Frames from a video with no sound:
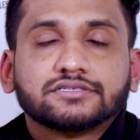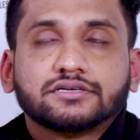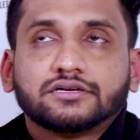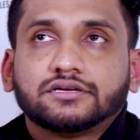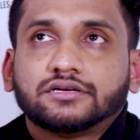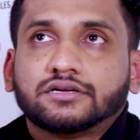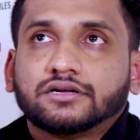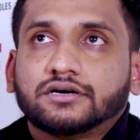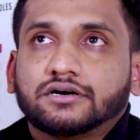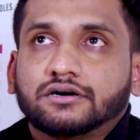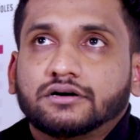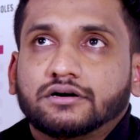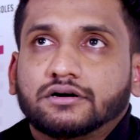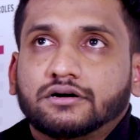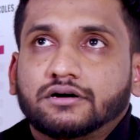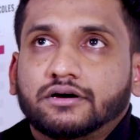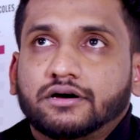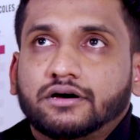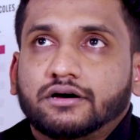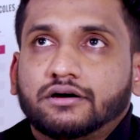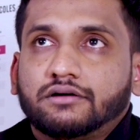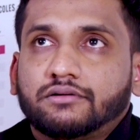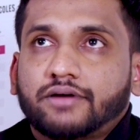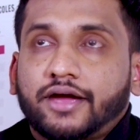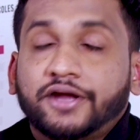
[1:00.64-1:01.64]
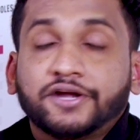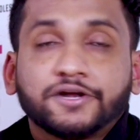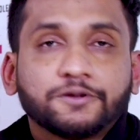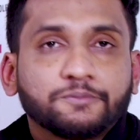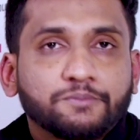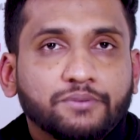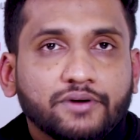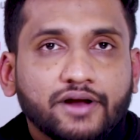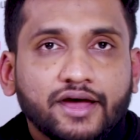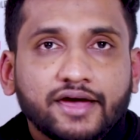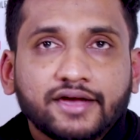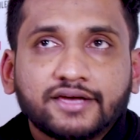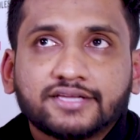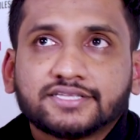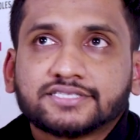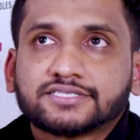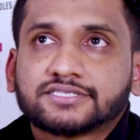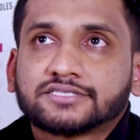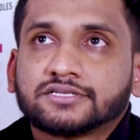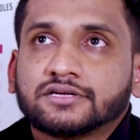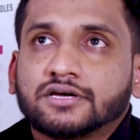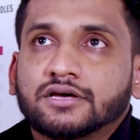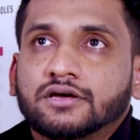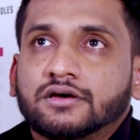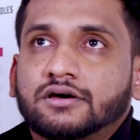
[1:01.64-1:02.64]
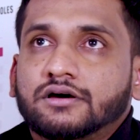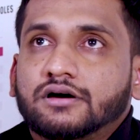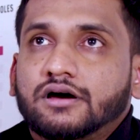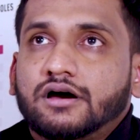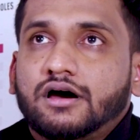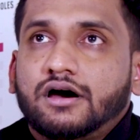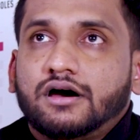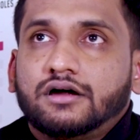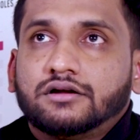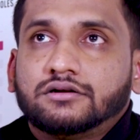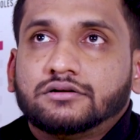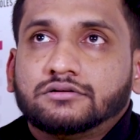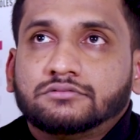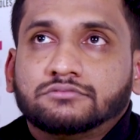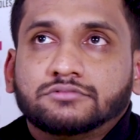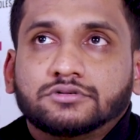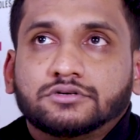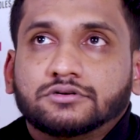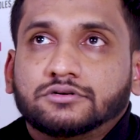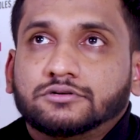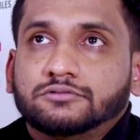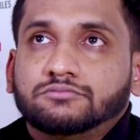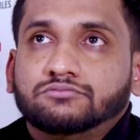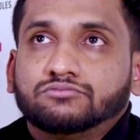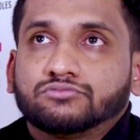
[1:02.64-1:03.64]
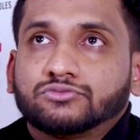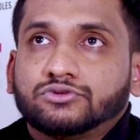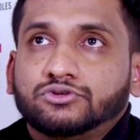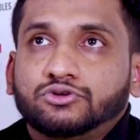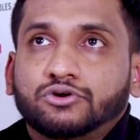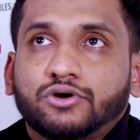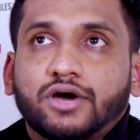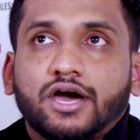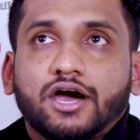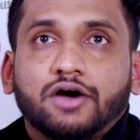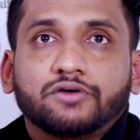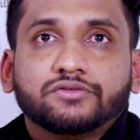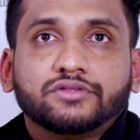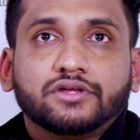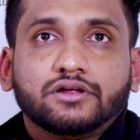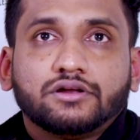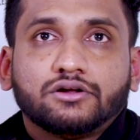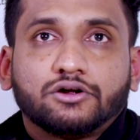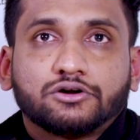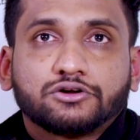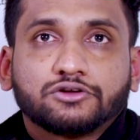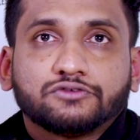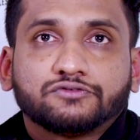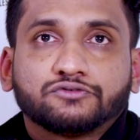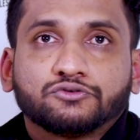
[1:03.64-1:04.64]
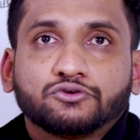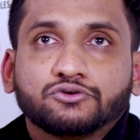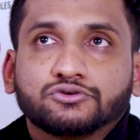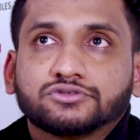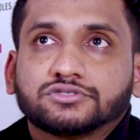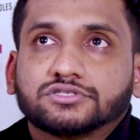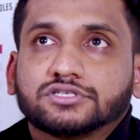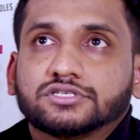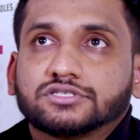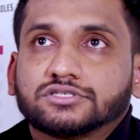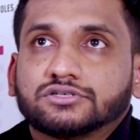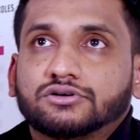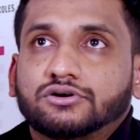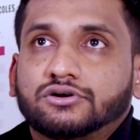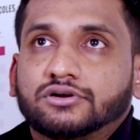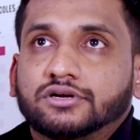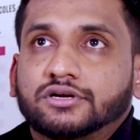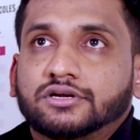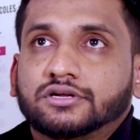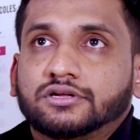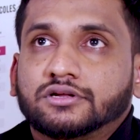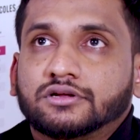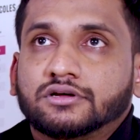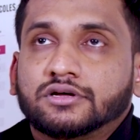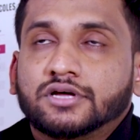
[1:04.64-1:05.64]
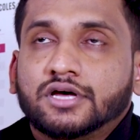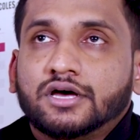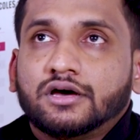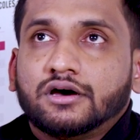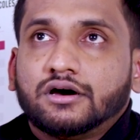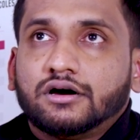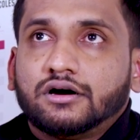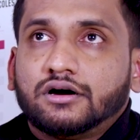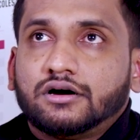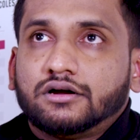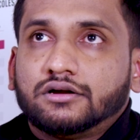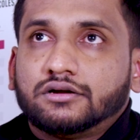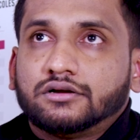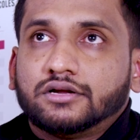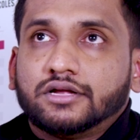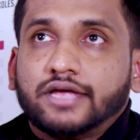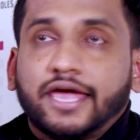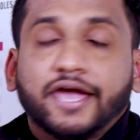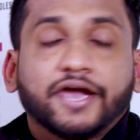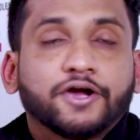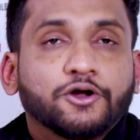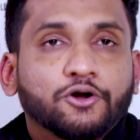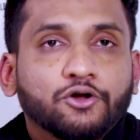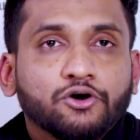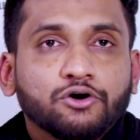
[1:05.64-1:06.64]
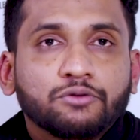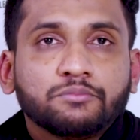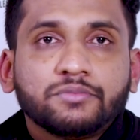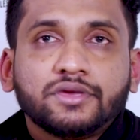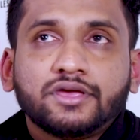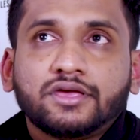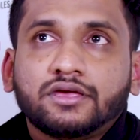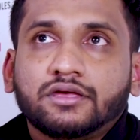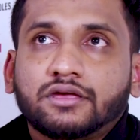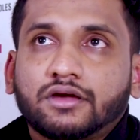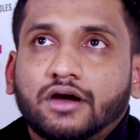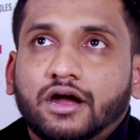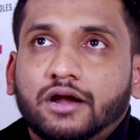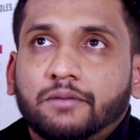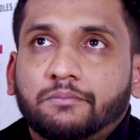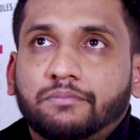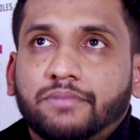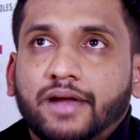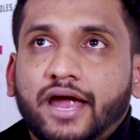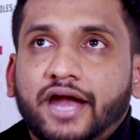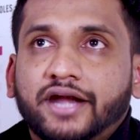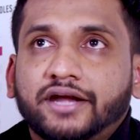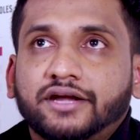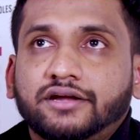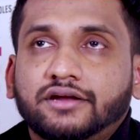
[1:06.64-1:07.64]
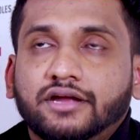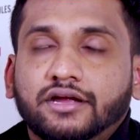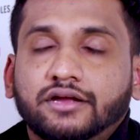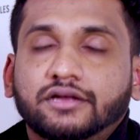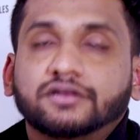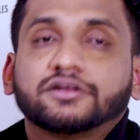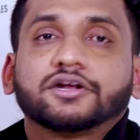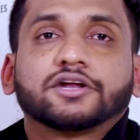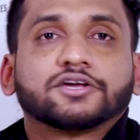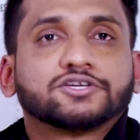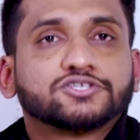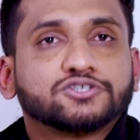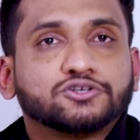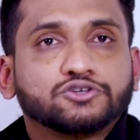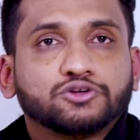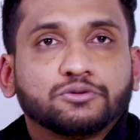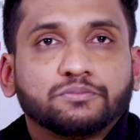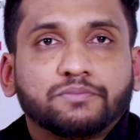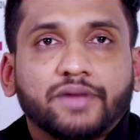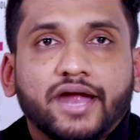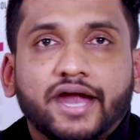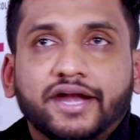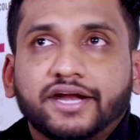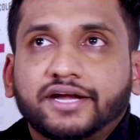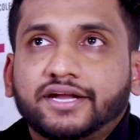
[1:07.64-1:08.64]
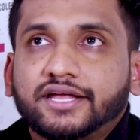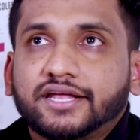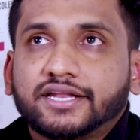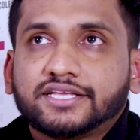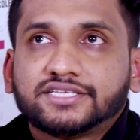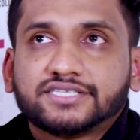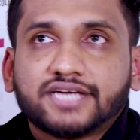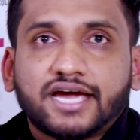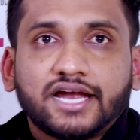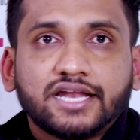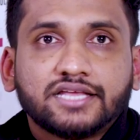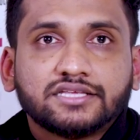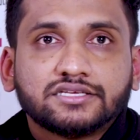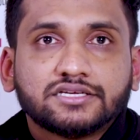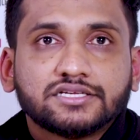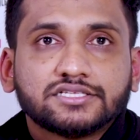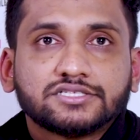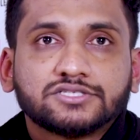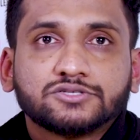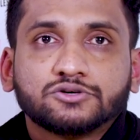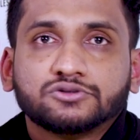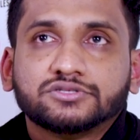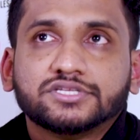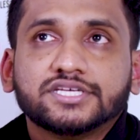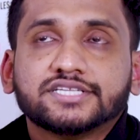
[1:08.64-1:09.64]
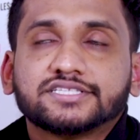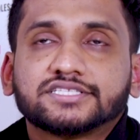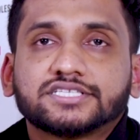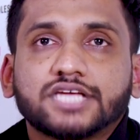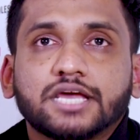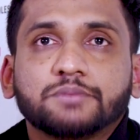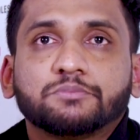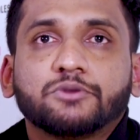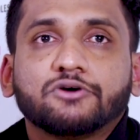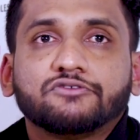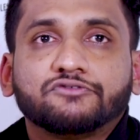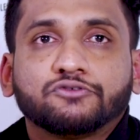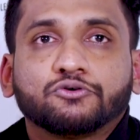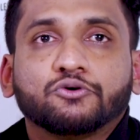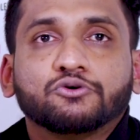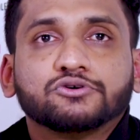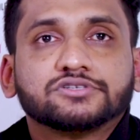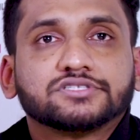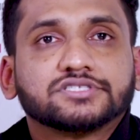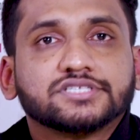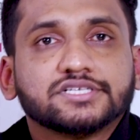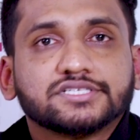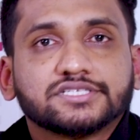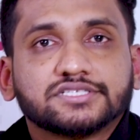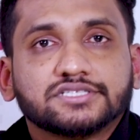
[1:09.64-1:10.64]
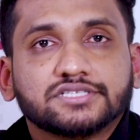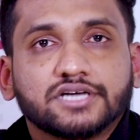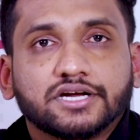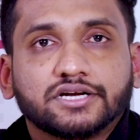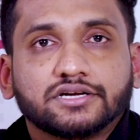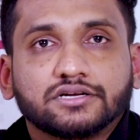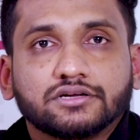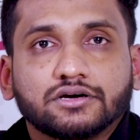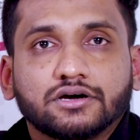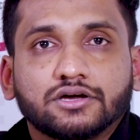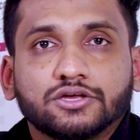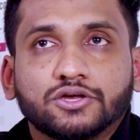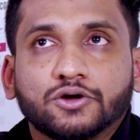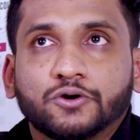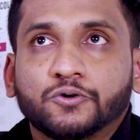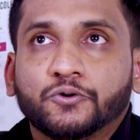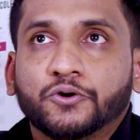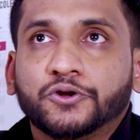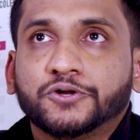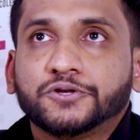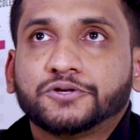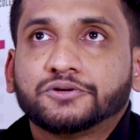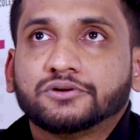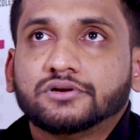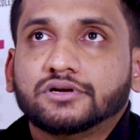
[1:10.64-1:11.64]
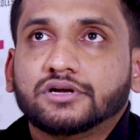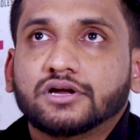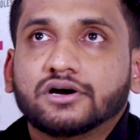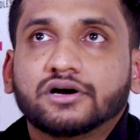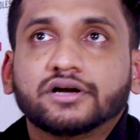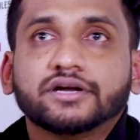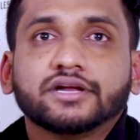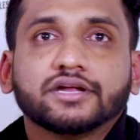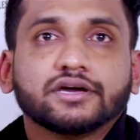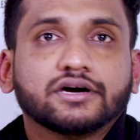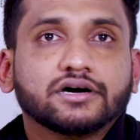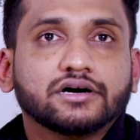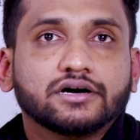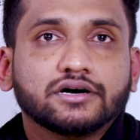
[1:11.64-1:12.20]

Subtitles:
in enterprise, and you have a lot of courses on economy and introduction to planetary challenges. So these type of courses that you're going to learn